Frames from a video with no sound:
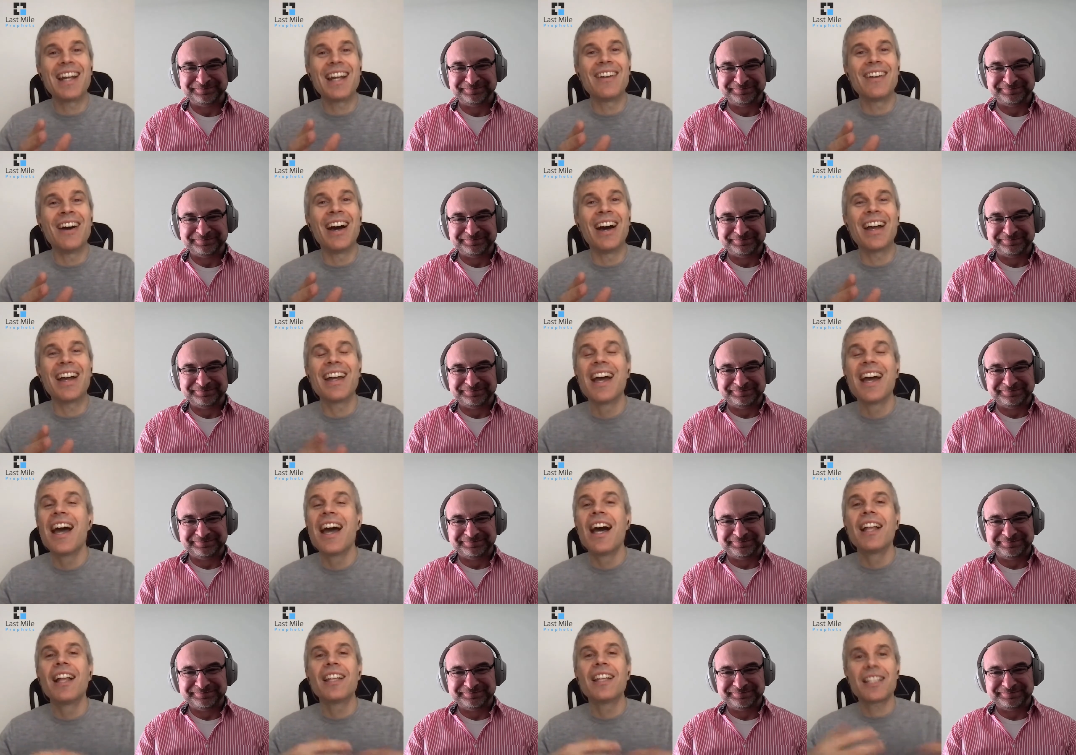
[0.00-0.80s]
Speaker 1: anyway,
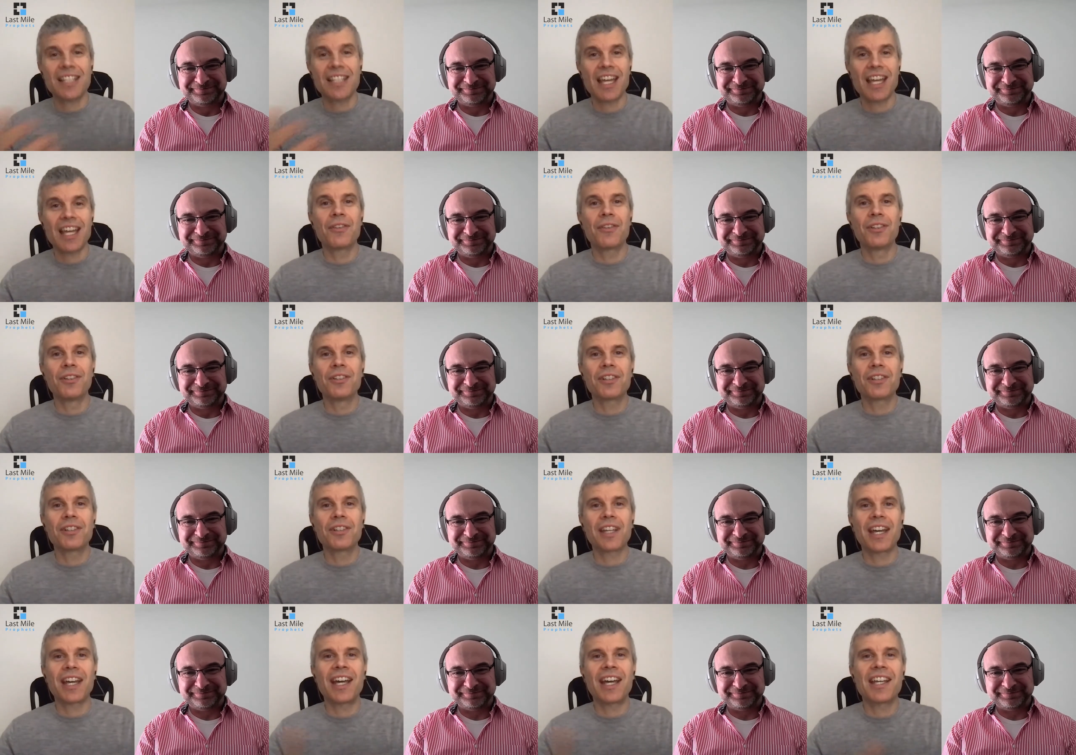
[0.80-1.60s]
let's have a
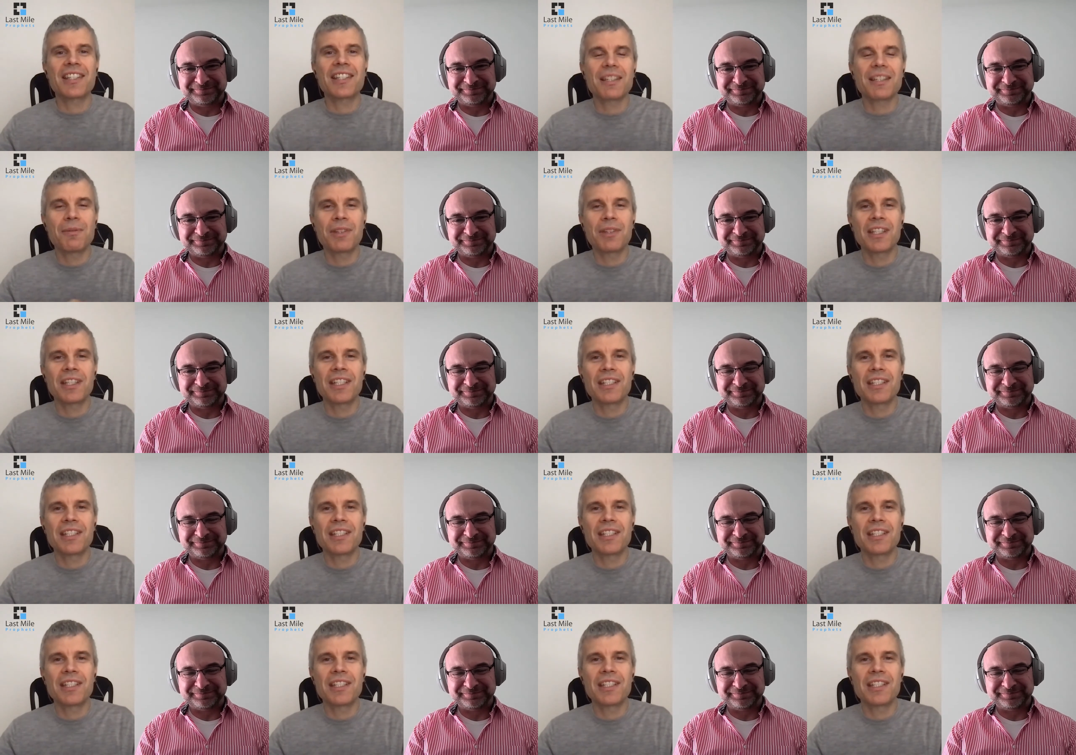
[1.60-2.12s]
look at some of the